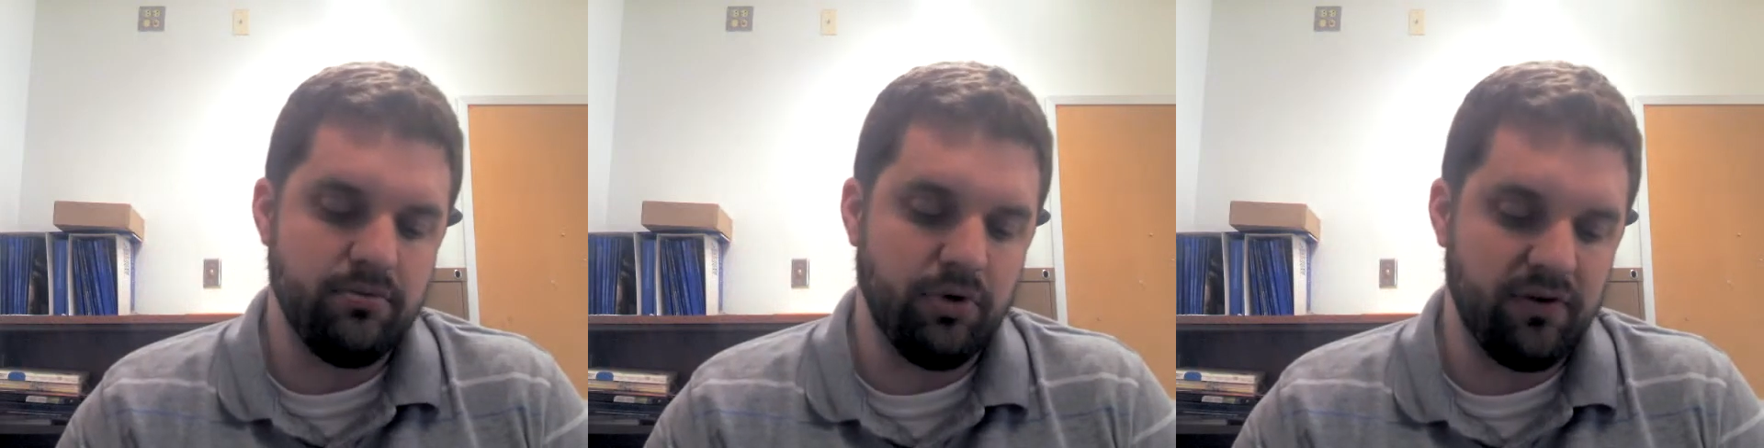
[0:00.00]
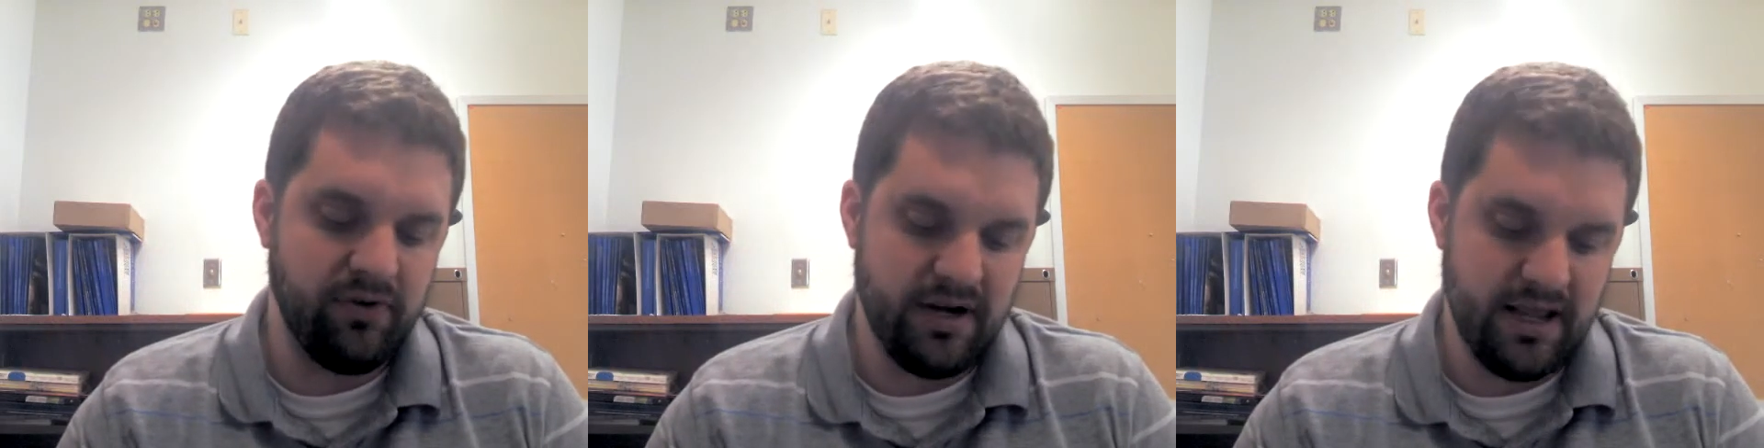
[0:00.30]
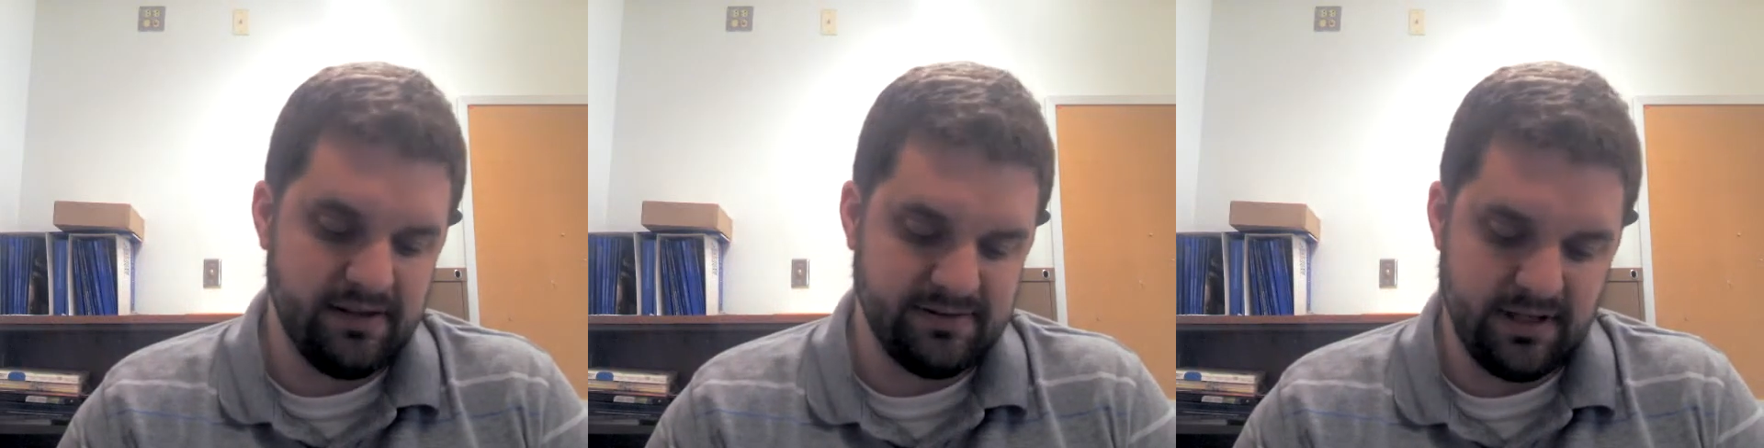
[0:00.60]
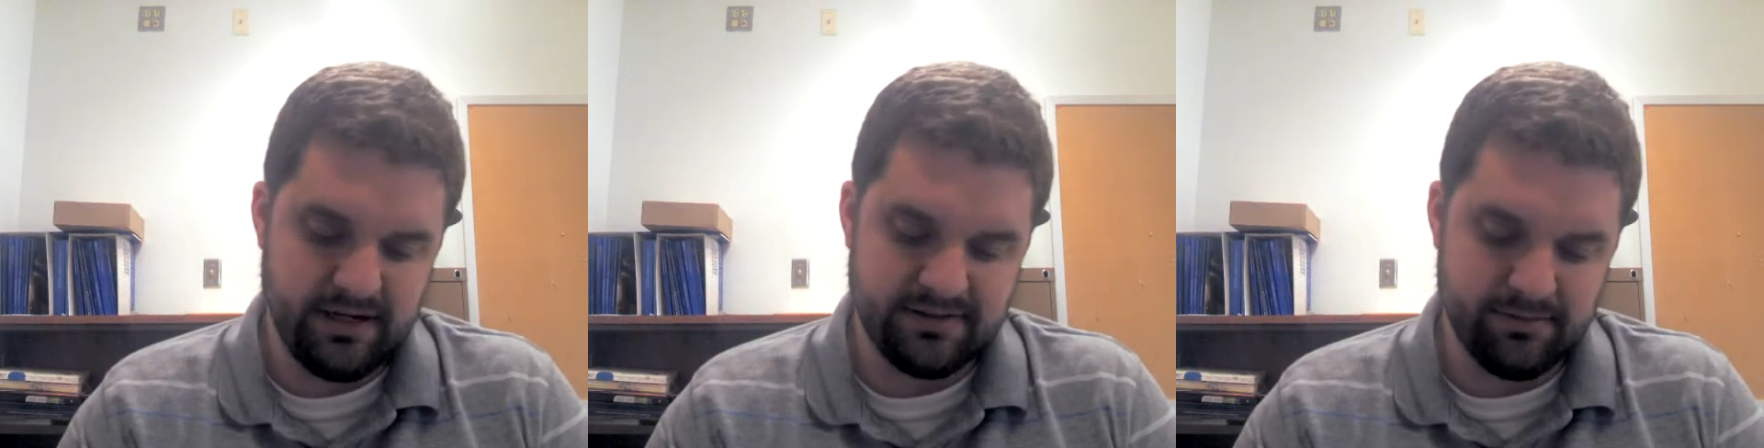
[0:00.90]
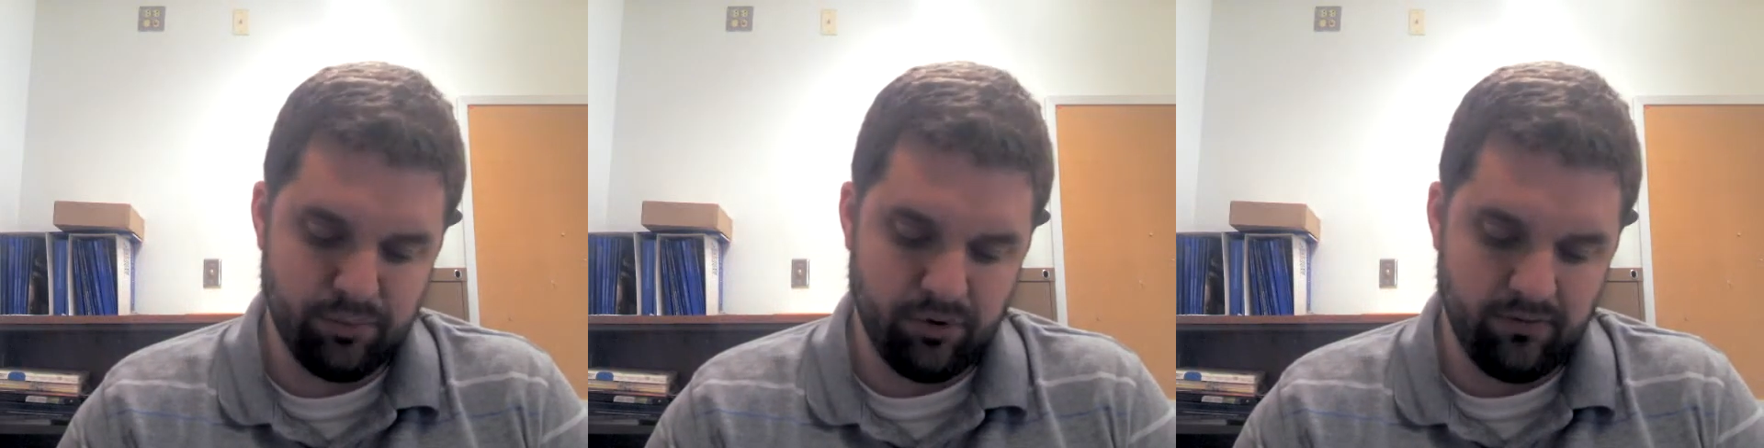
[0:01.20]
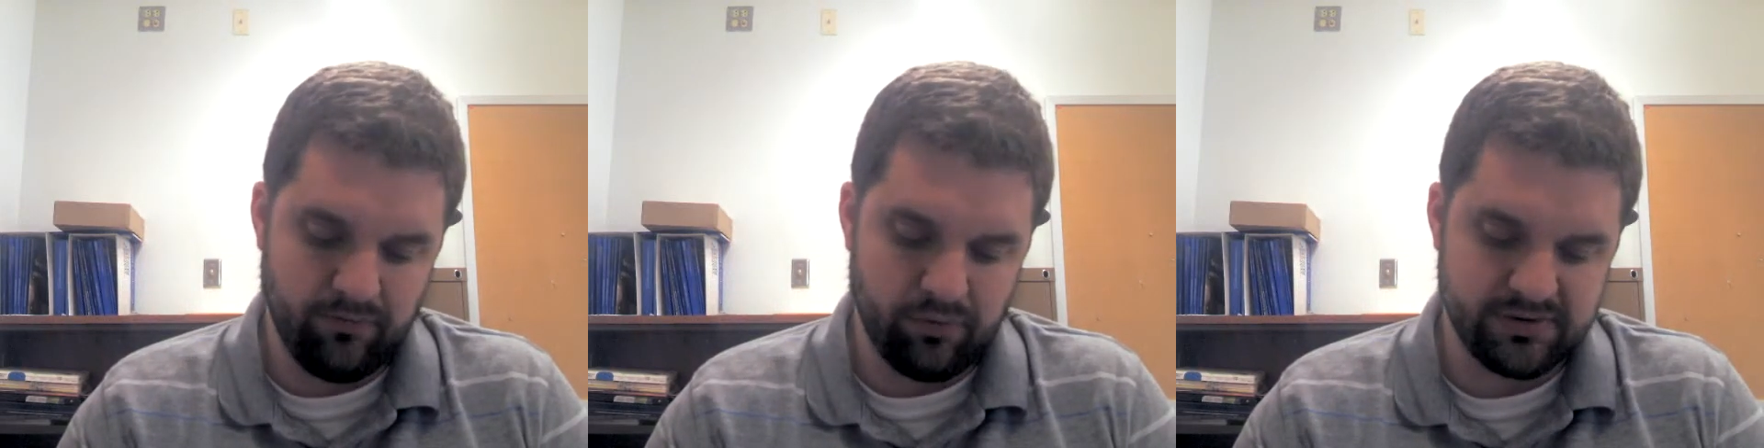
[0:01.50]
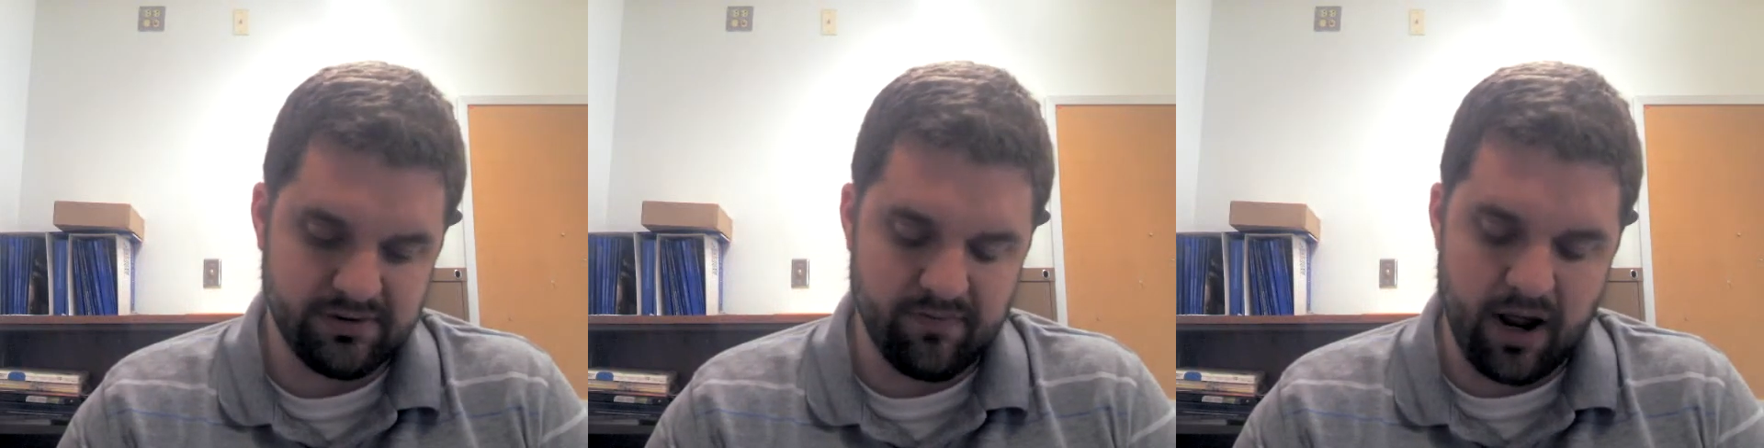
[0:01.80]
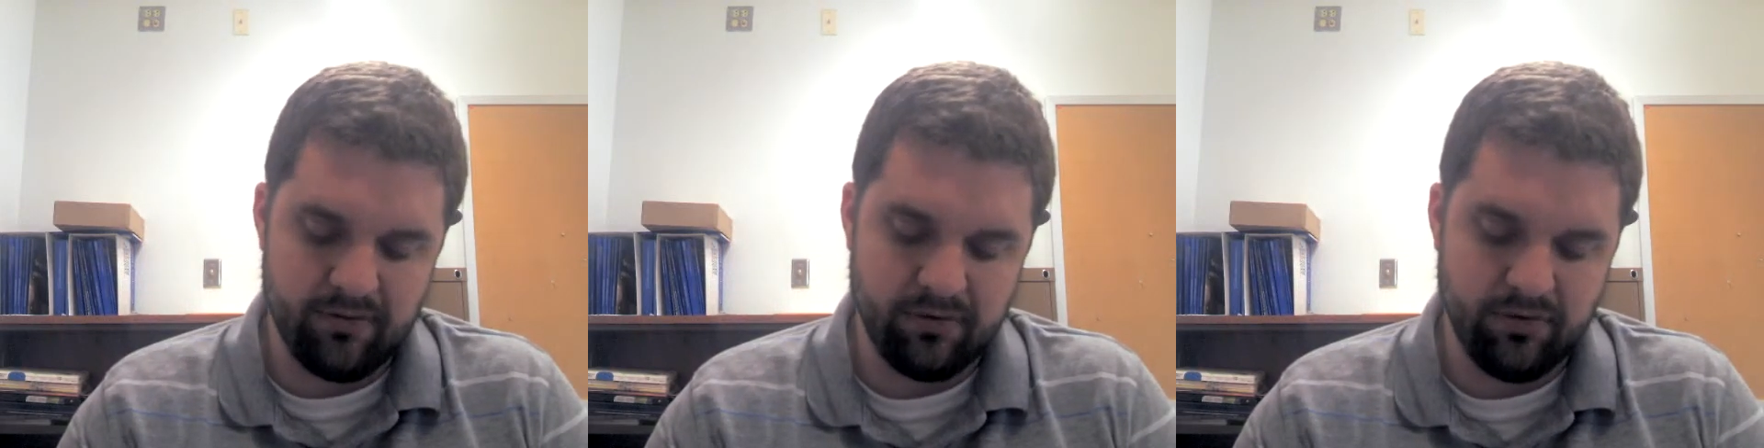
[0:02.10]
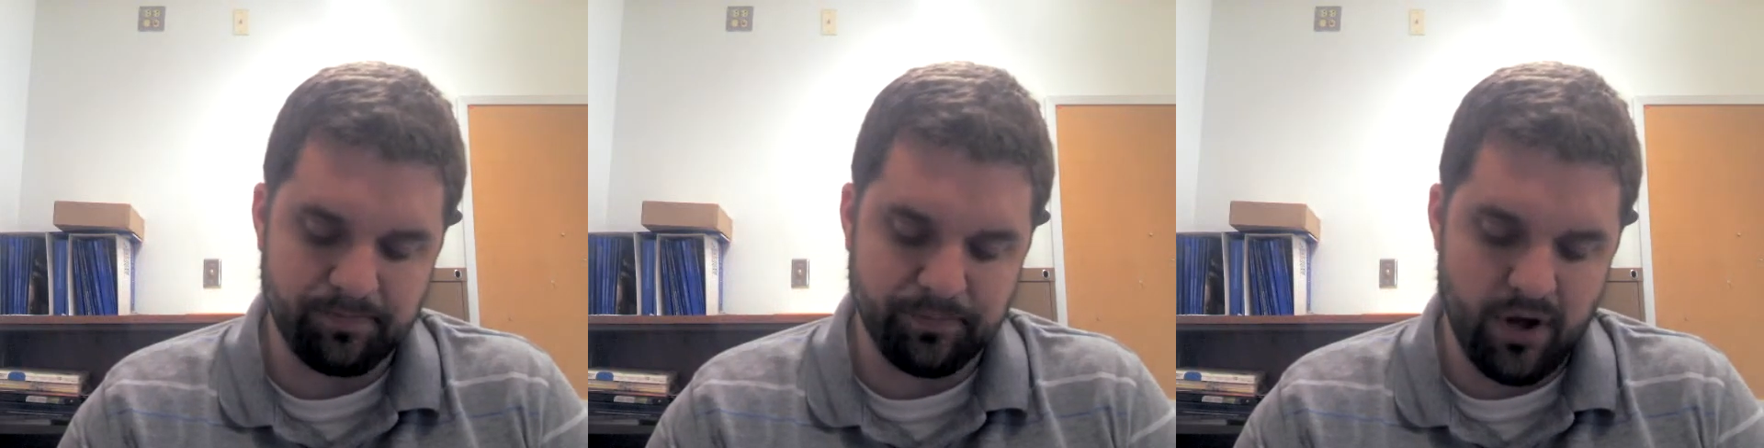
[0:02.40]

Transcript: whatever it is that is important for survival